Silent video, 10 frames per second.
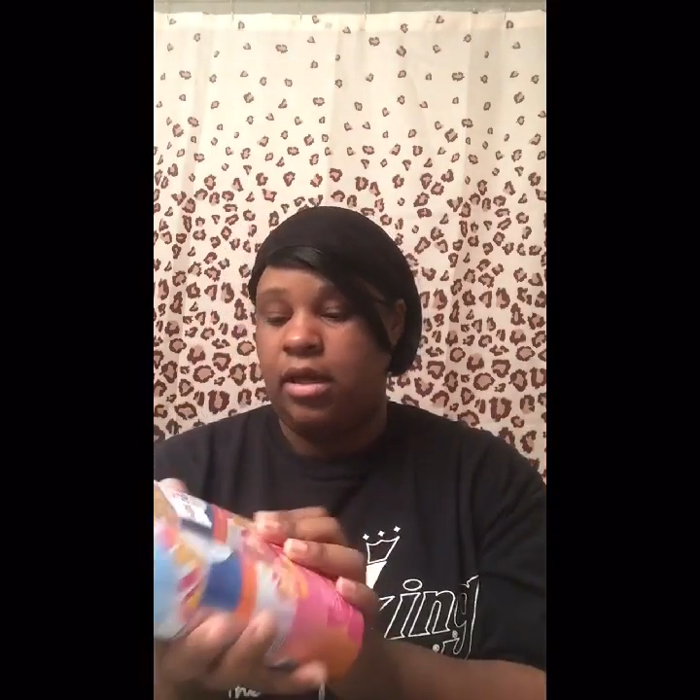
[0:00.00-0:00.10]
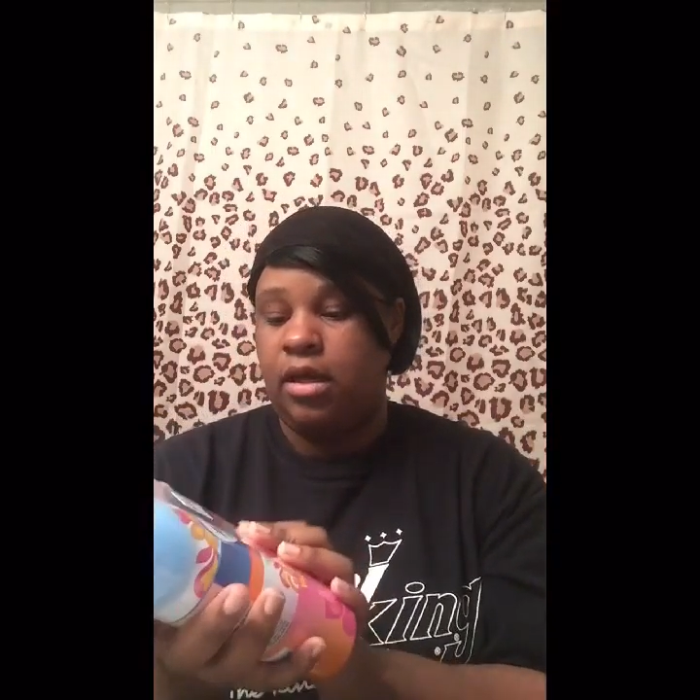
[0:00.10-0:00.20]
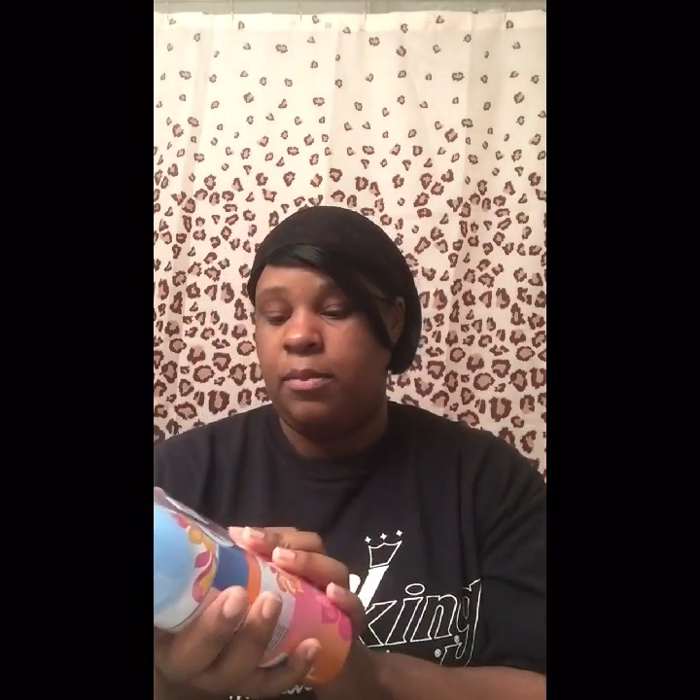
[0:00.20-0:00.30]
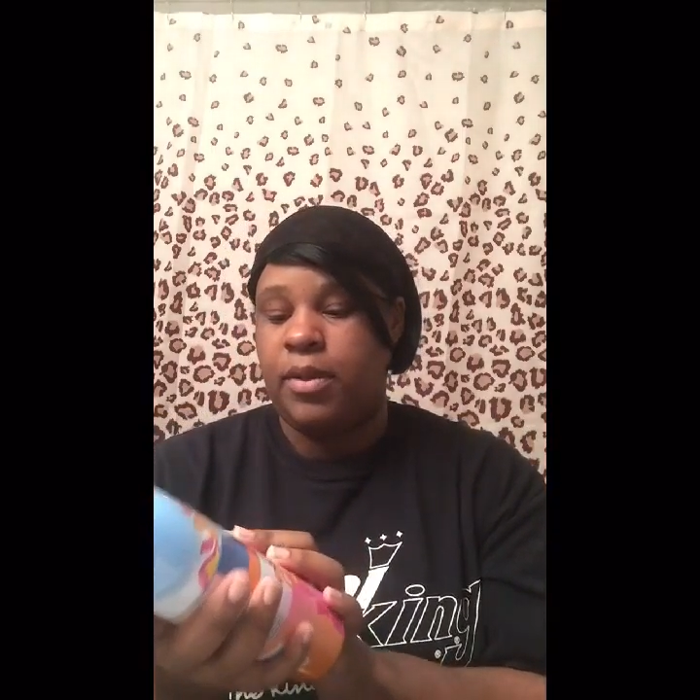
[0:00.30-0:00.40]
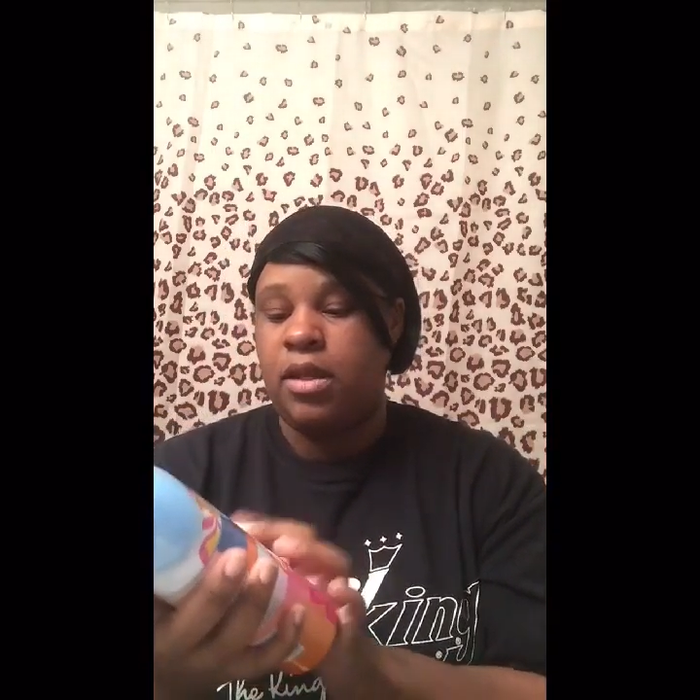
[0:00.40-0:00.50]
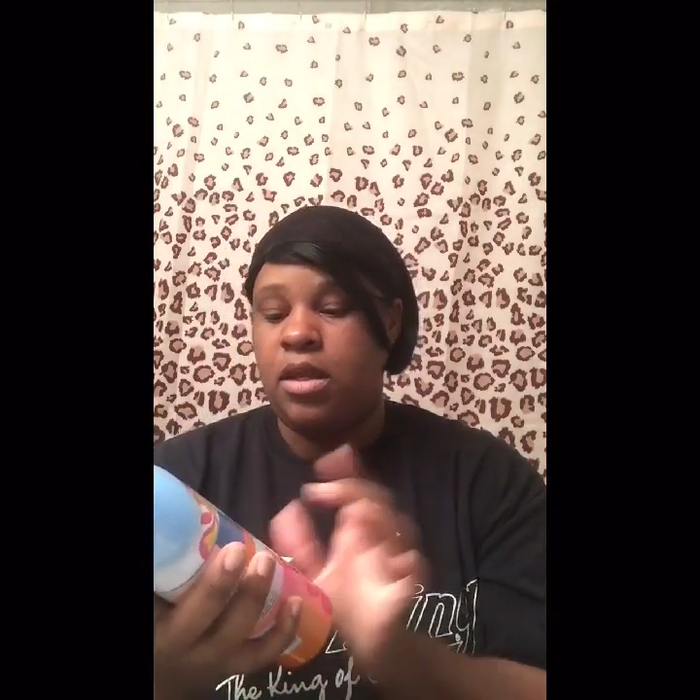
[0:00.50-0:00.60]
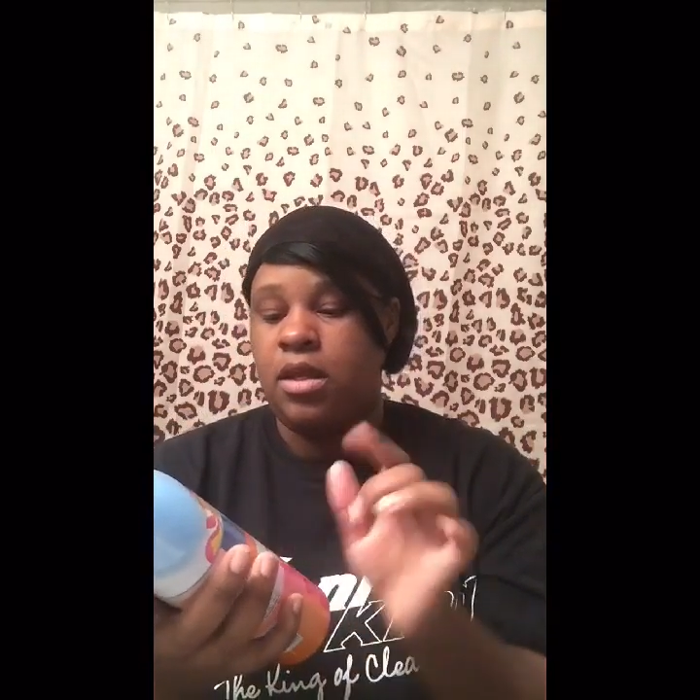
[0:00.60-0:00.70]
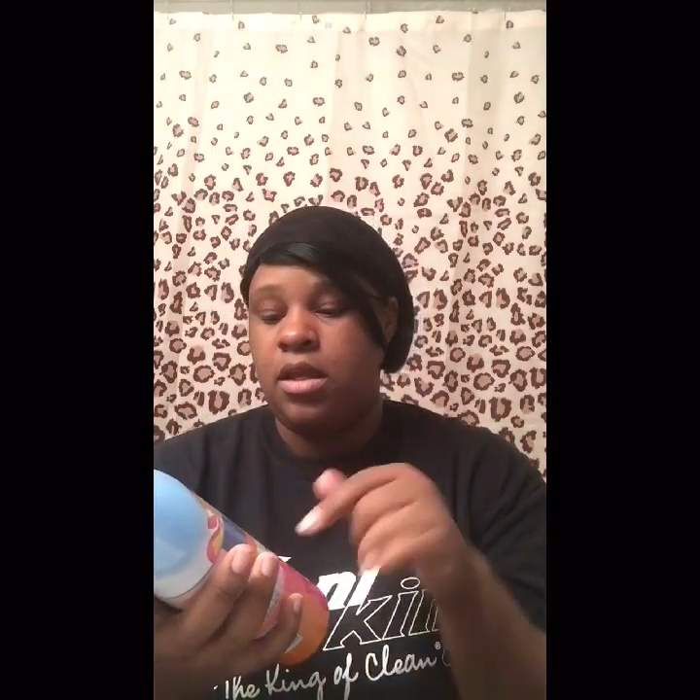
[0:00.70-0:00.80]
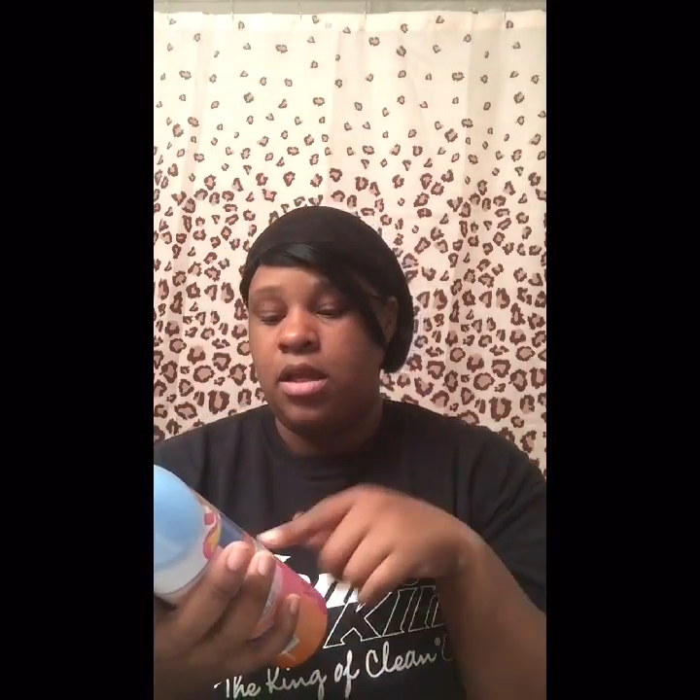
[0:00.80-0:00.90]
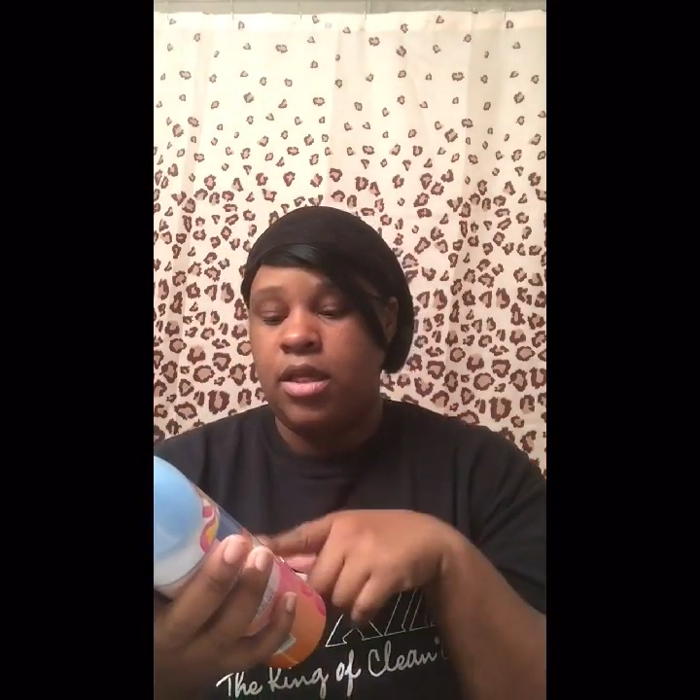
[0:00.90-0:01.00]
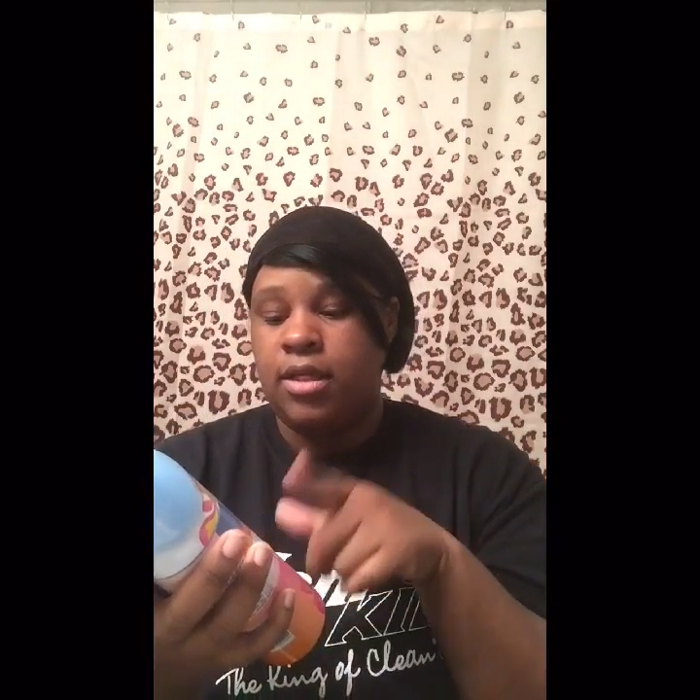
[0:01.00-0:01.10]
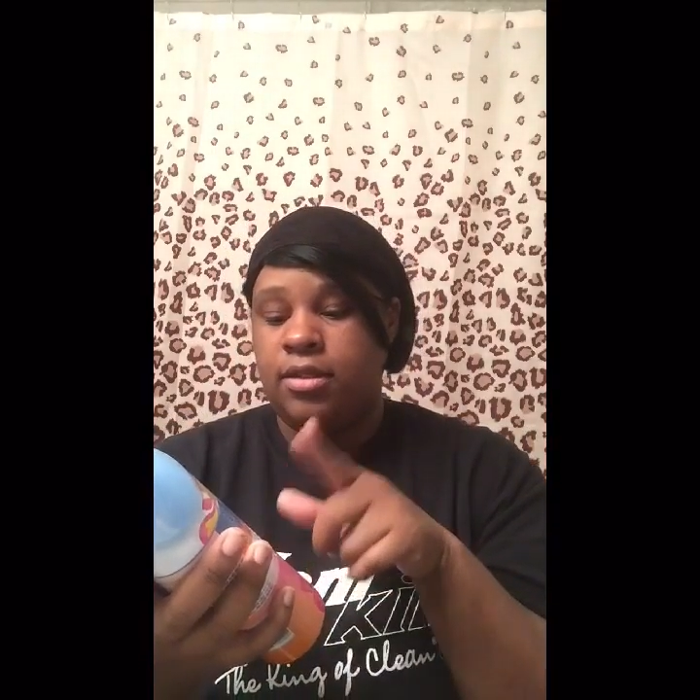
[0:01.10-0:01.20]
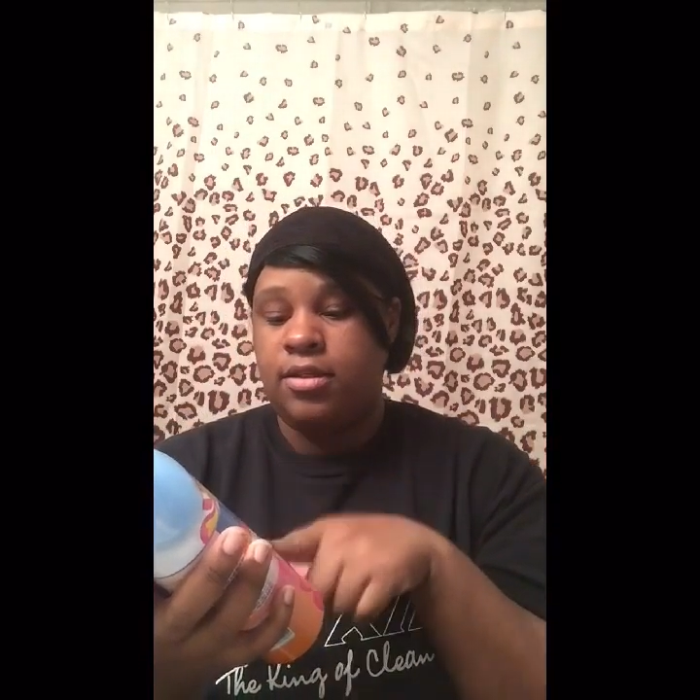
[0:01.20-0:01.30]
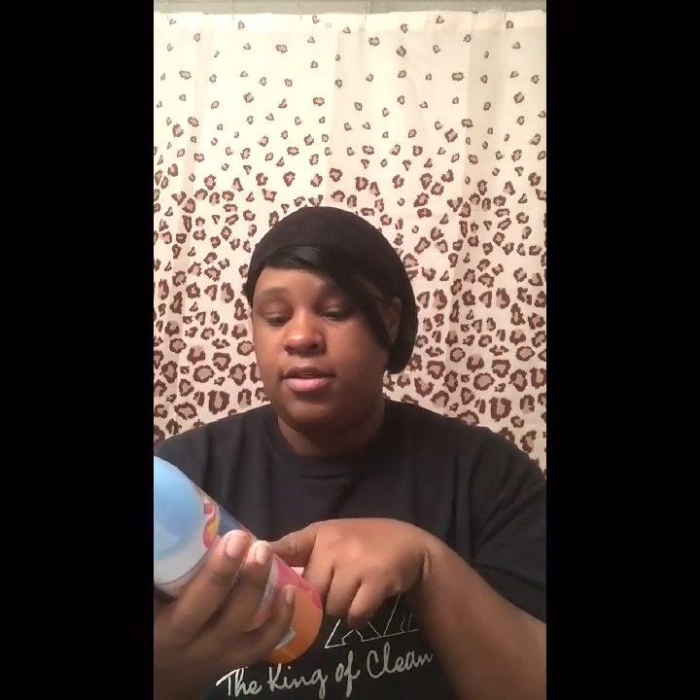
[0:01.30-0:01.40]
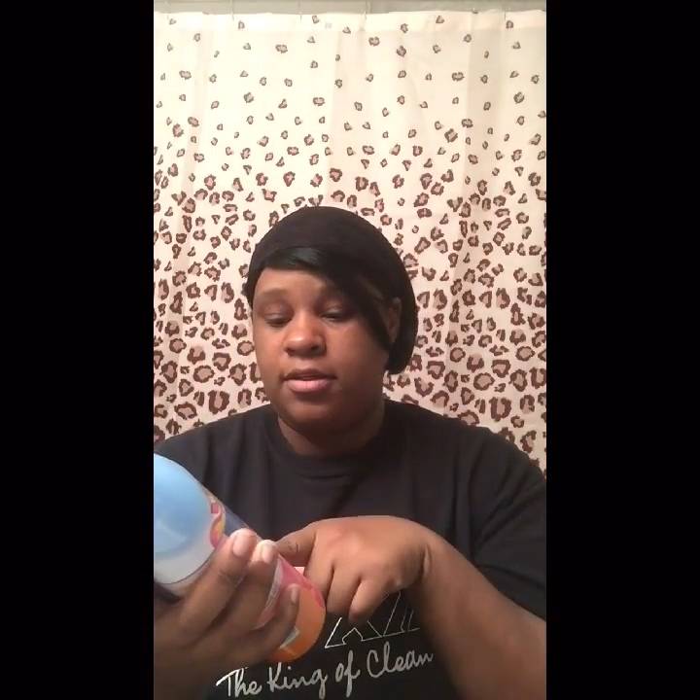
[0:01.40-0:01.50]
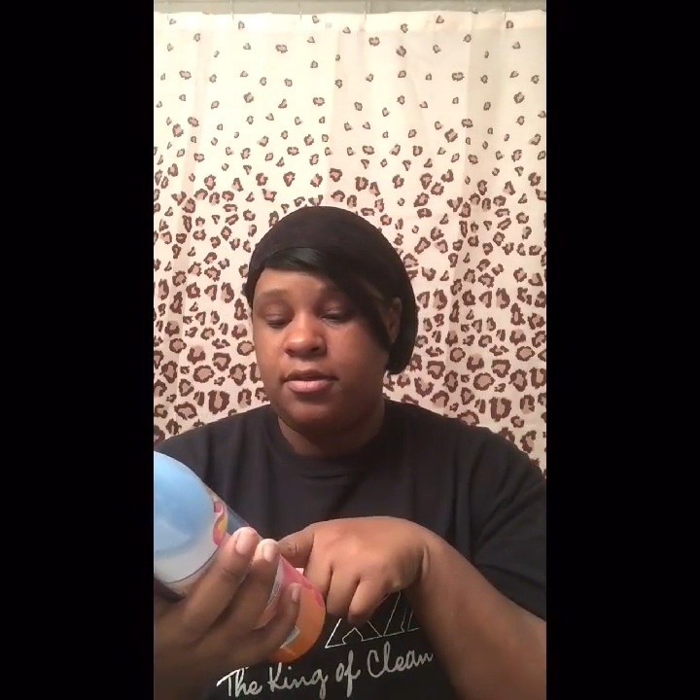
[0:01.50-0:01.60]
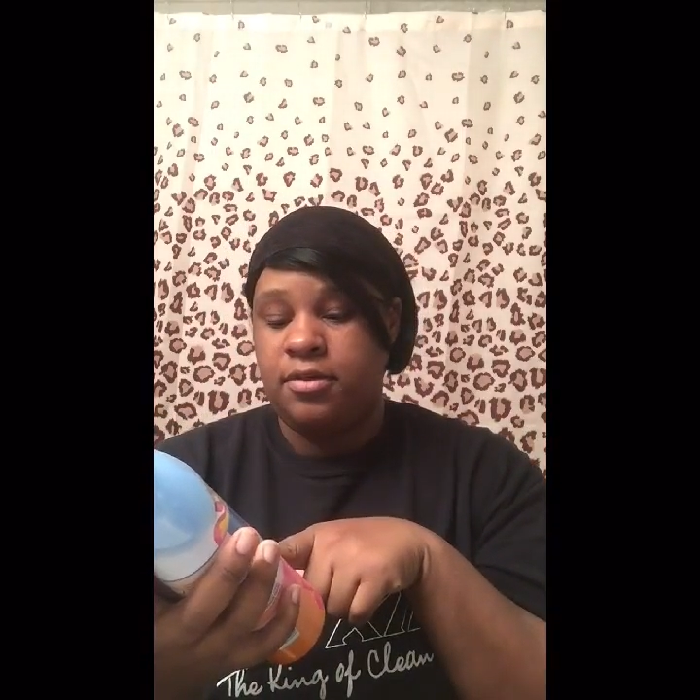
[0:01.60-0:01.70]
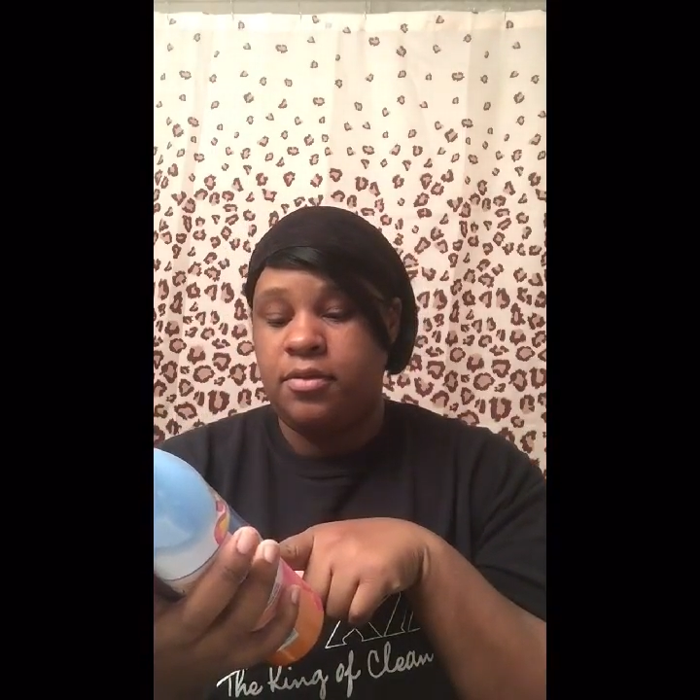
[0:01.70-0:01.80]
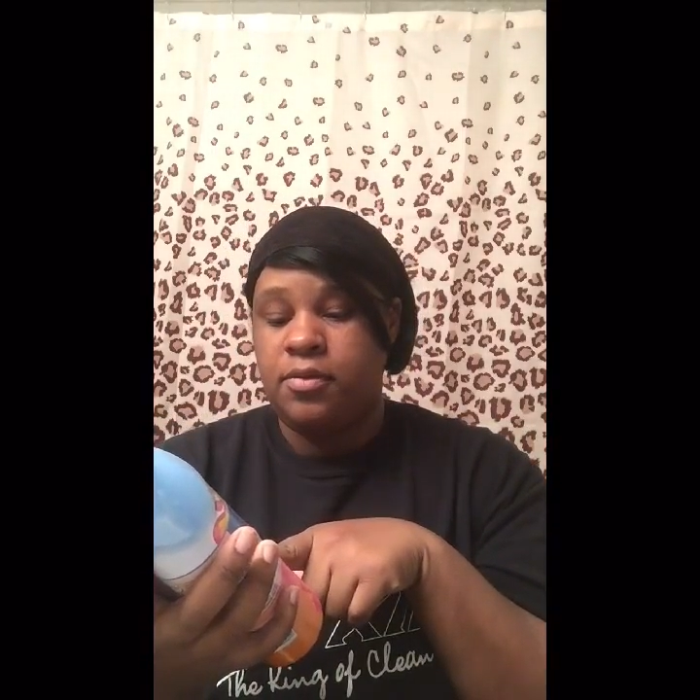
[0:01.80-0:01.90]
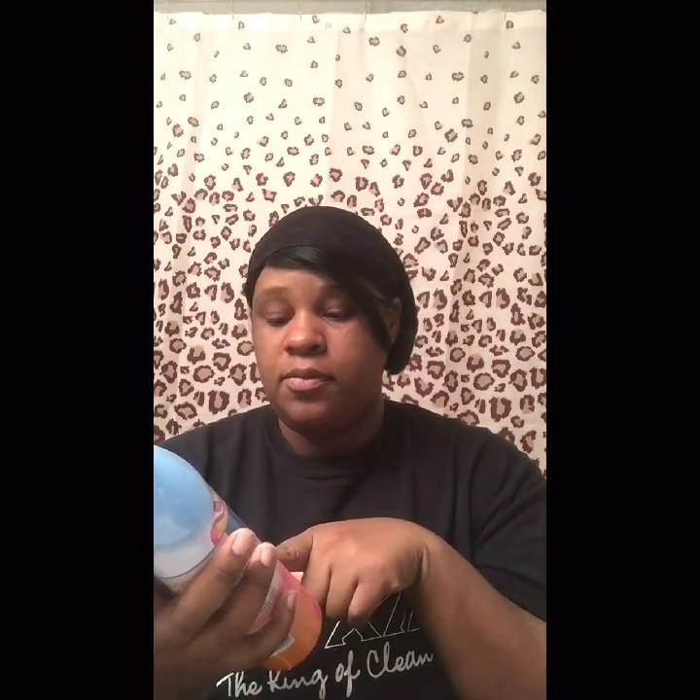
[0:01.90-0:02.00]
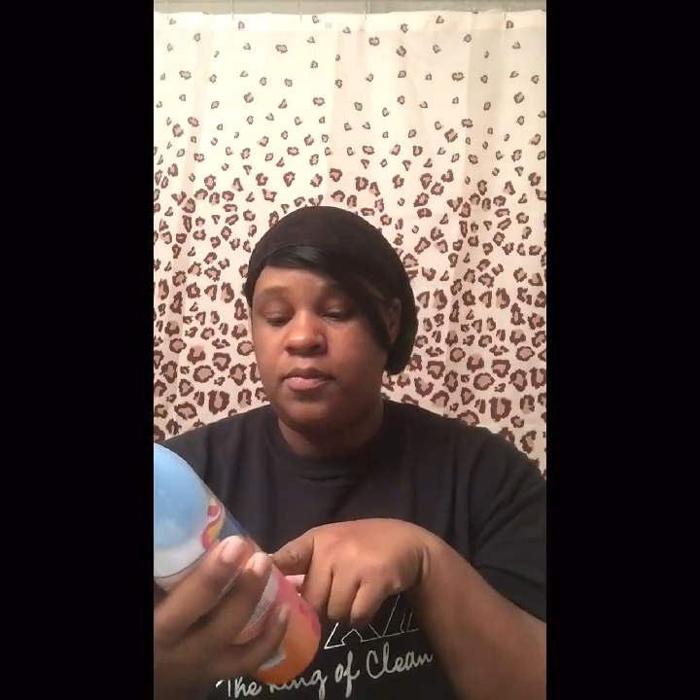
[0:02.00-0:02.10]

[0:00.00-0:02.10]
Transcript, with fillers: up two